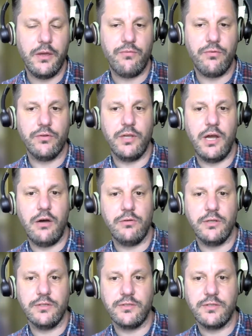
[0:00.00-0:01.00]
from the
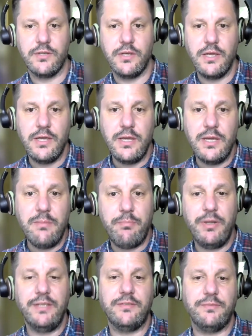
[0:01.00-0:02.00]
audience.
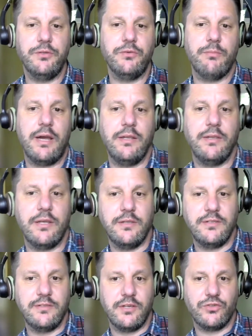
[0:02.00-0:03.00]
Please be reminded that
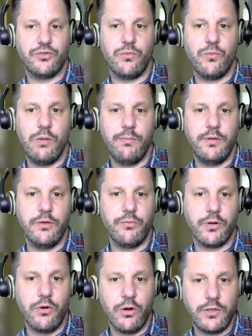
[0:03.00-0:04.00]
this session will be
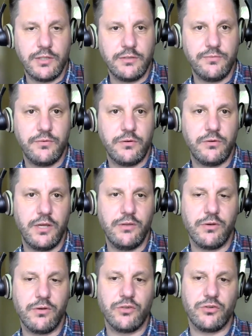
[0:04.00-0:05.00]
recorded for
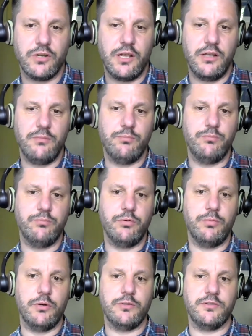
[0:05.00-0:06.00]
educational
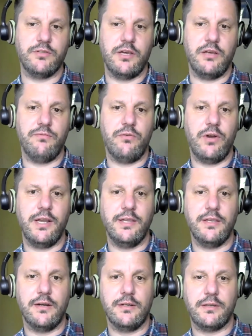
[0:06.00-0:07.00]
purpose and for
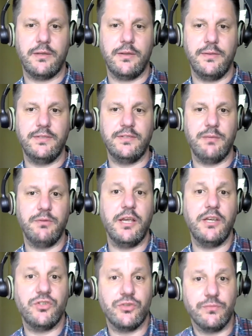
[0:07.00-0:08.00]
later
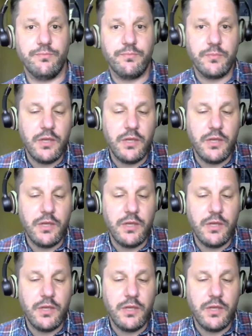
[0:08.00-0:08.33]
dissemination.